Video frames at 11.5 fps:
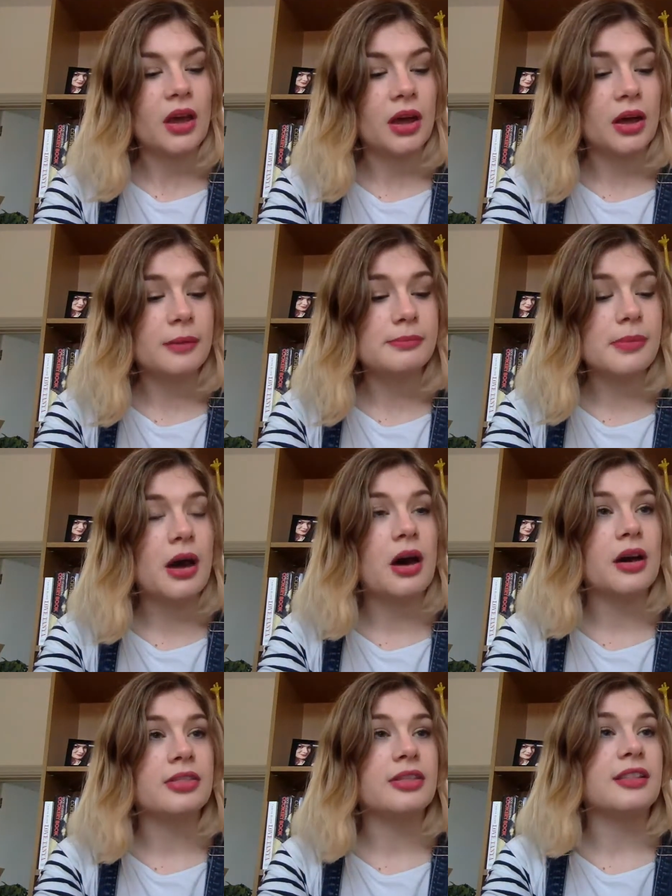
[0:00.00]
Um,
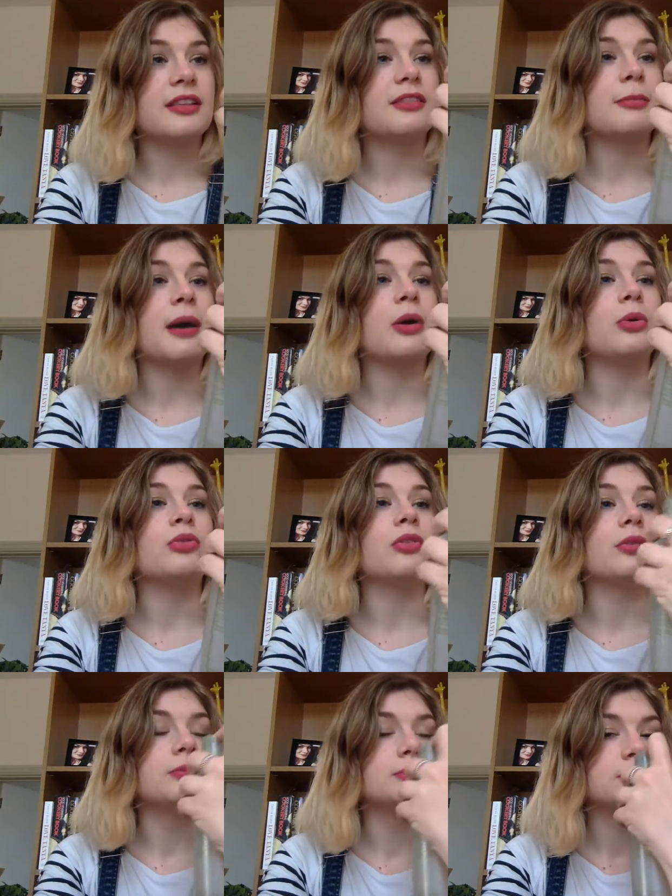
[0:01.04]
I think this smells